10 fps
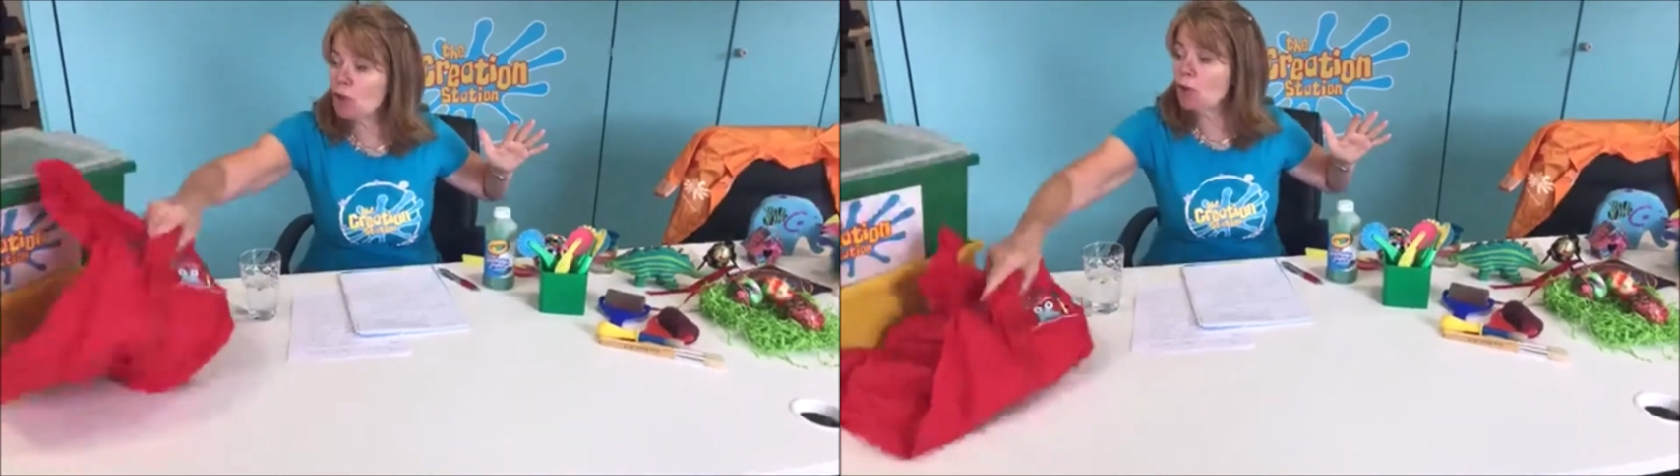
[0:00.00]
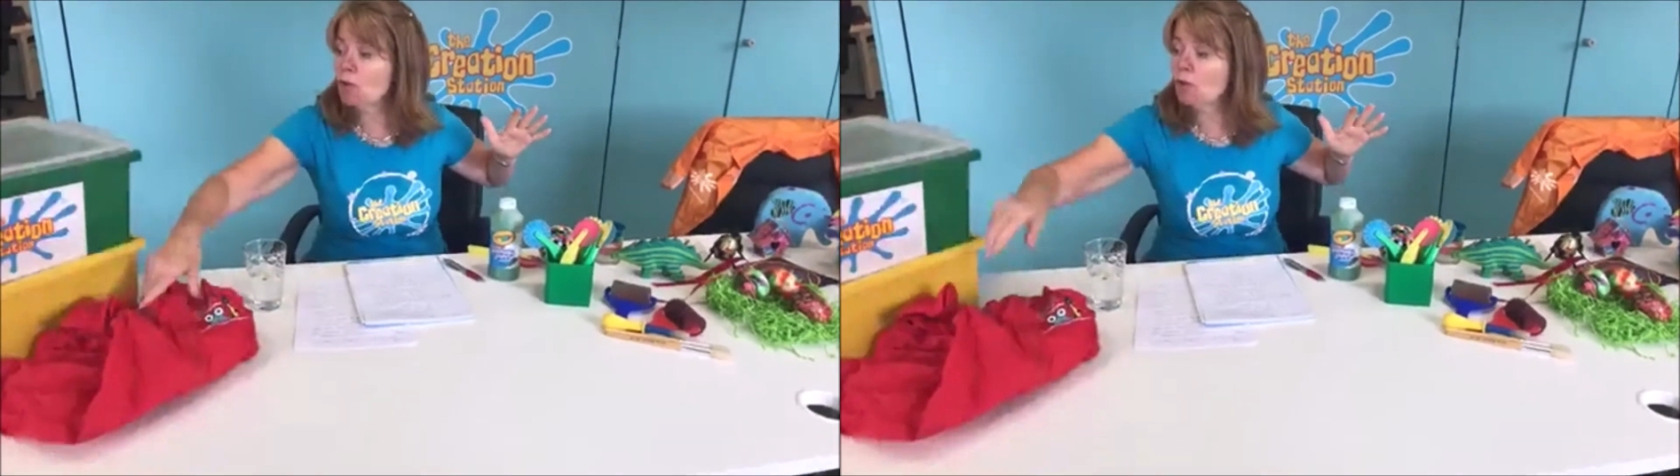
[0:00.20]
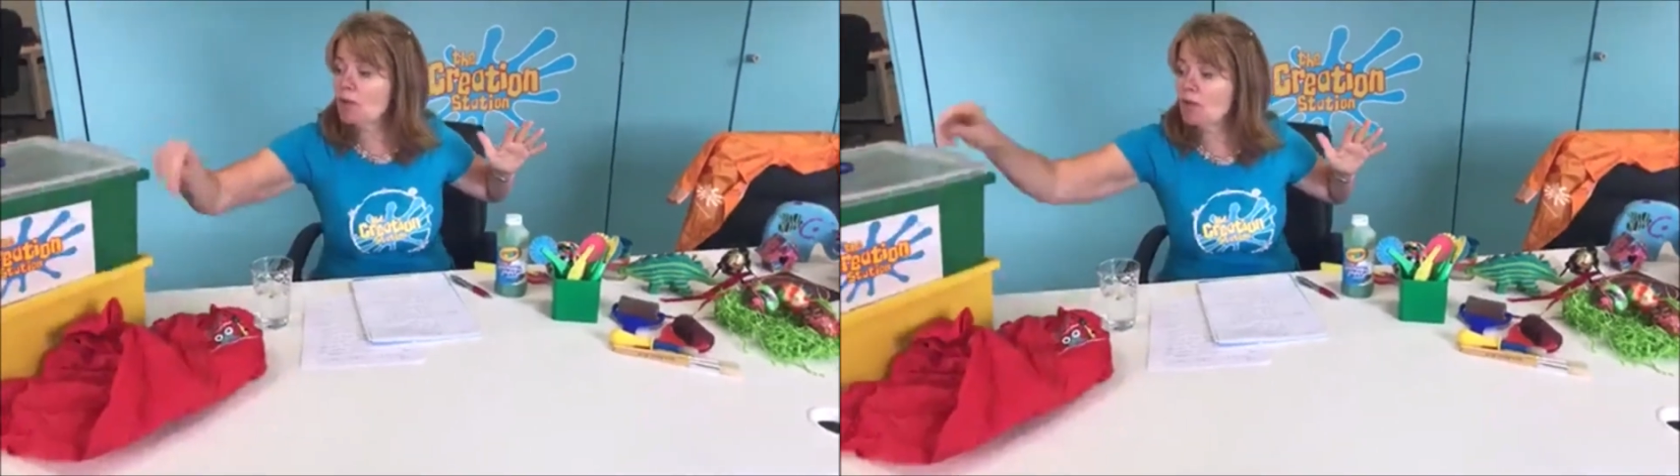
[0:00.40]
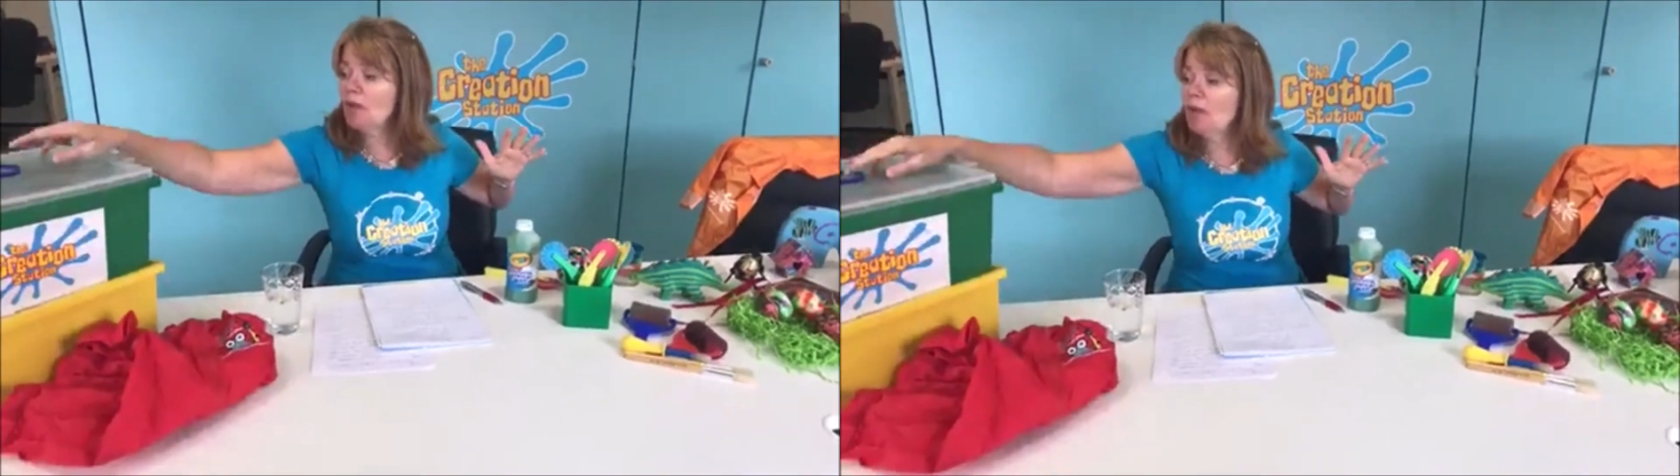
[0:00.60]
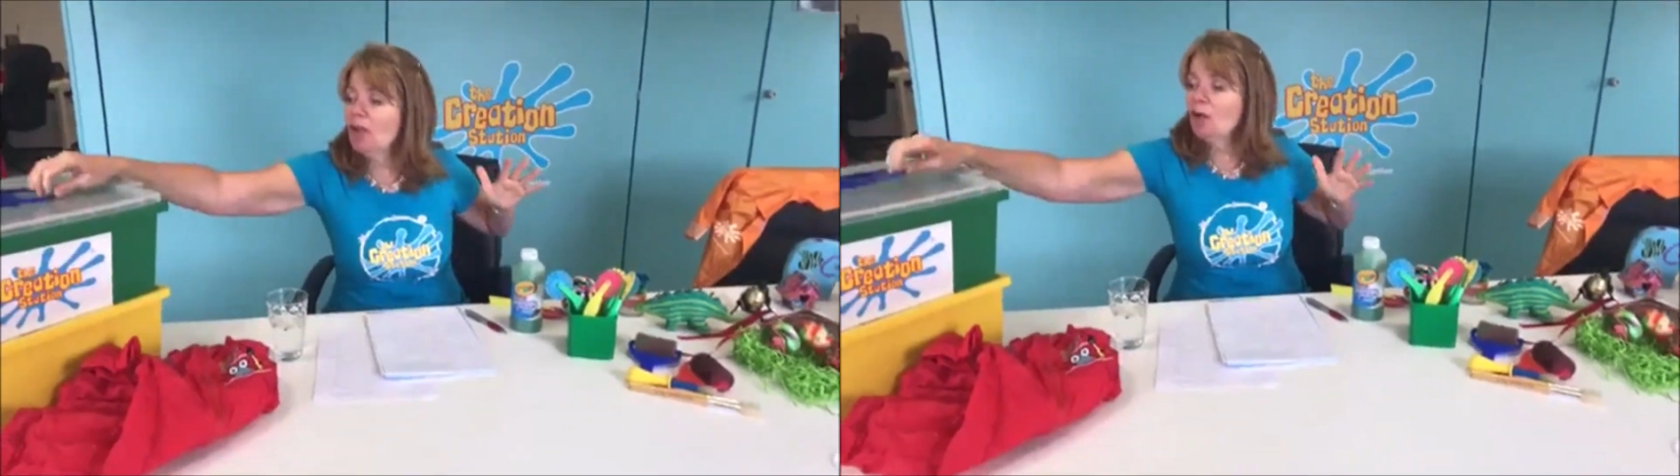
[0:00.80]
tools.
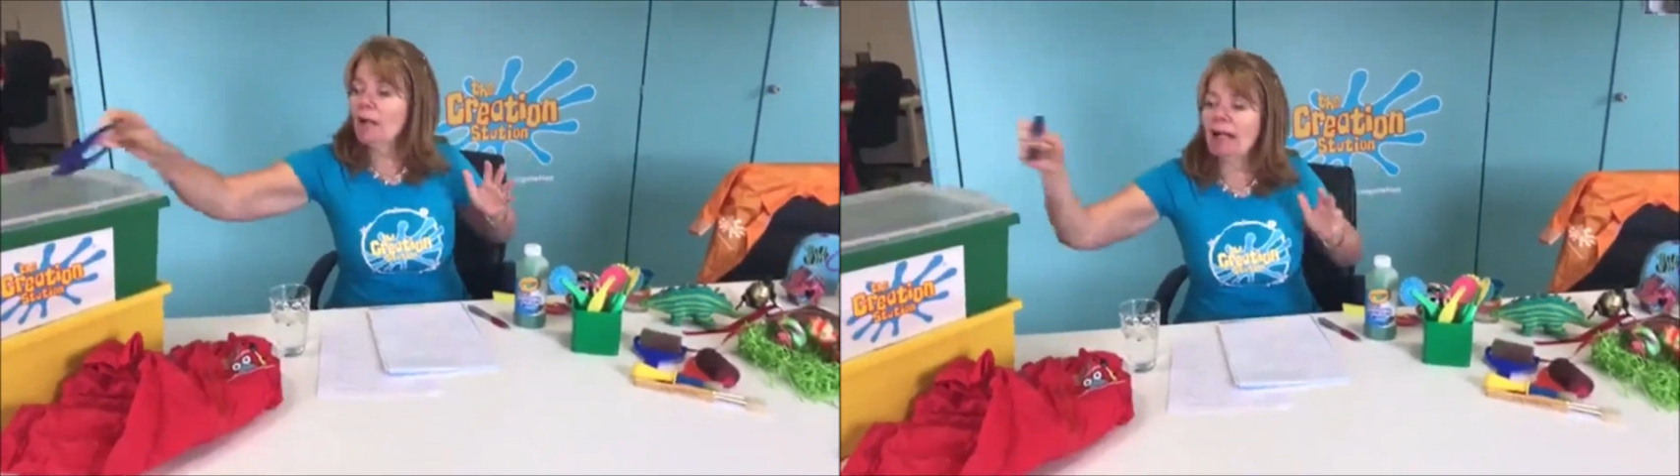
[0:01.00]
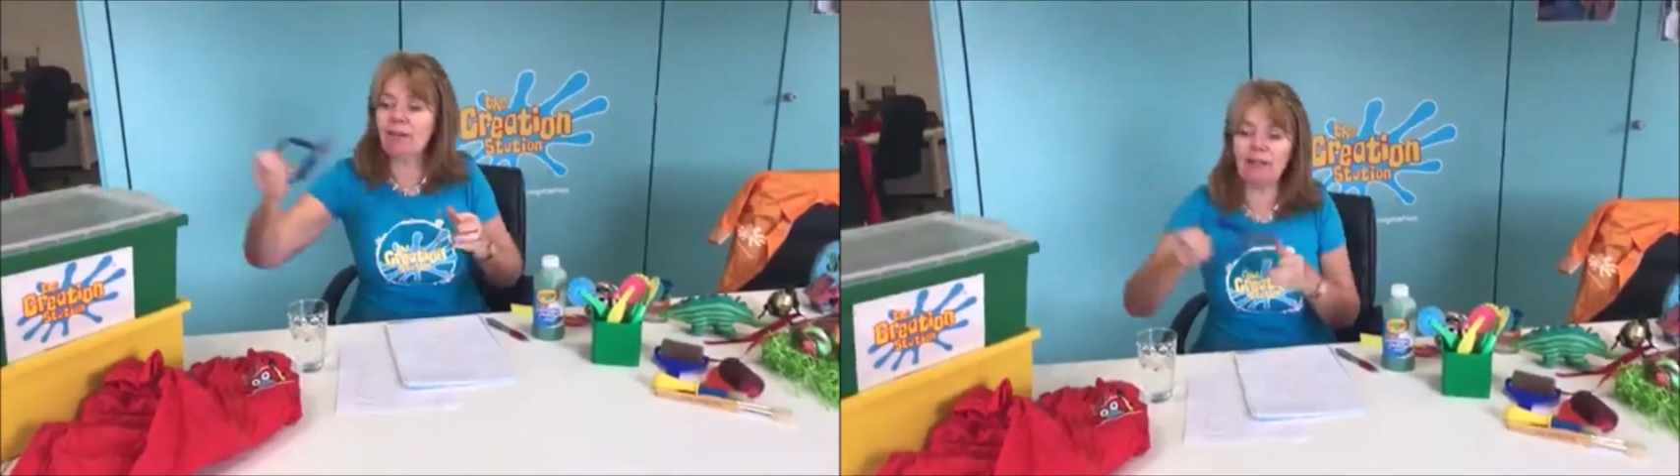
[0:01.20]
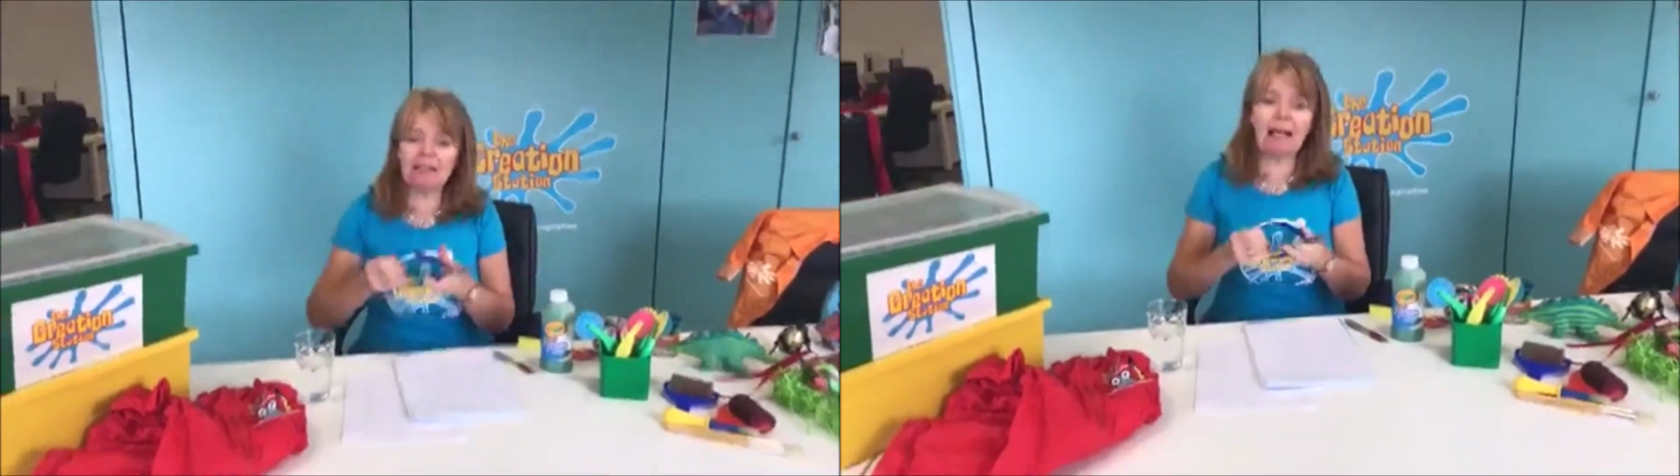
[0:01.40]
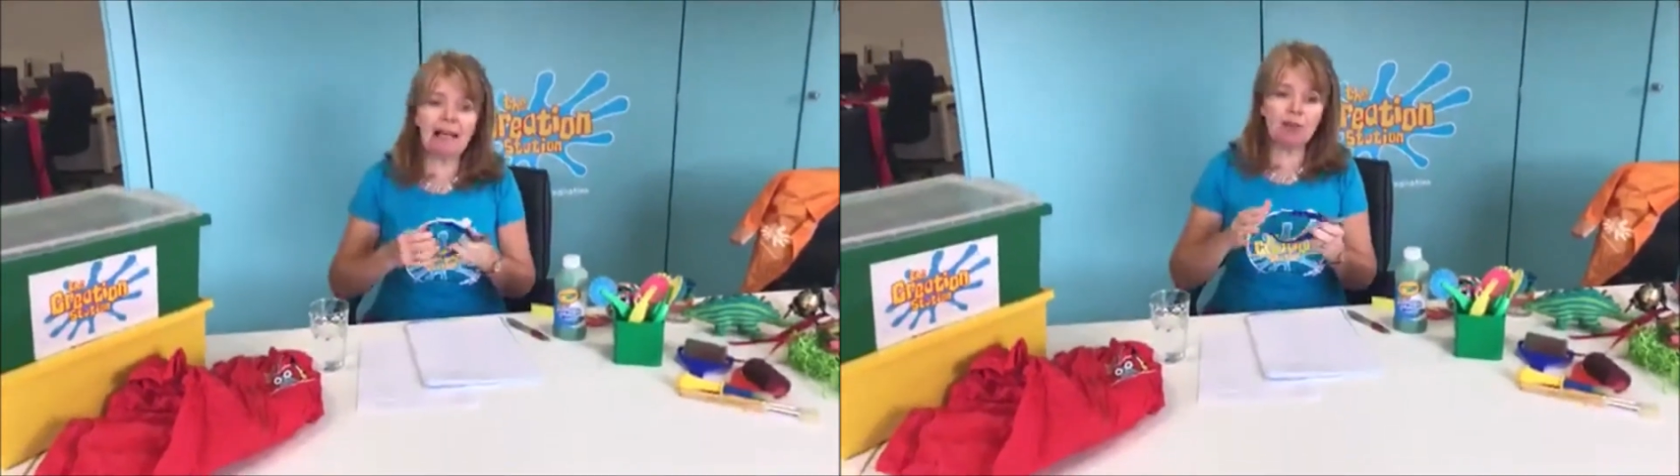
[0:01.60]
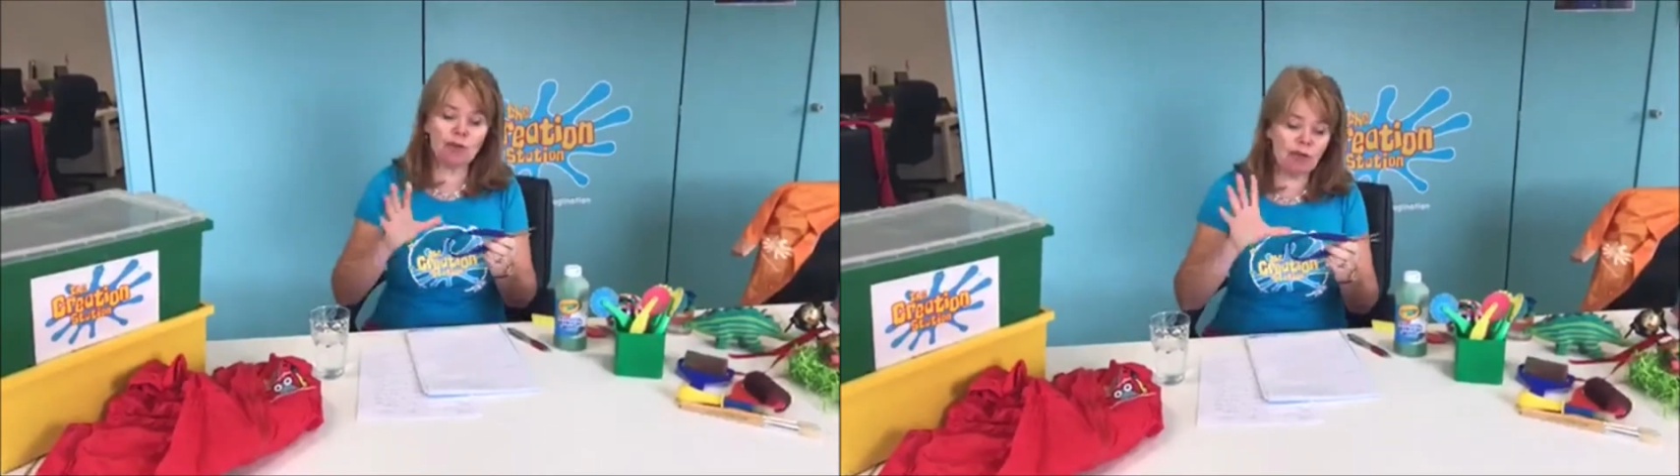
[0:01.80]
We have things like, as your